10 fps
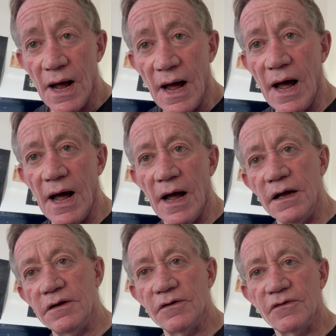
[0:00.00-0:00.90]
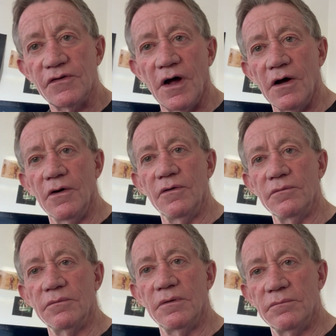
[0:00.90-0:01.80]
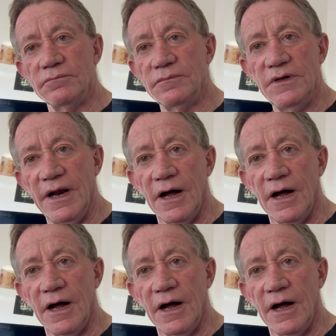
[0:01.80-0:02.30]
So, you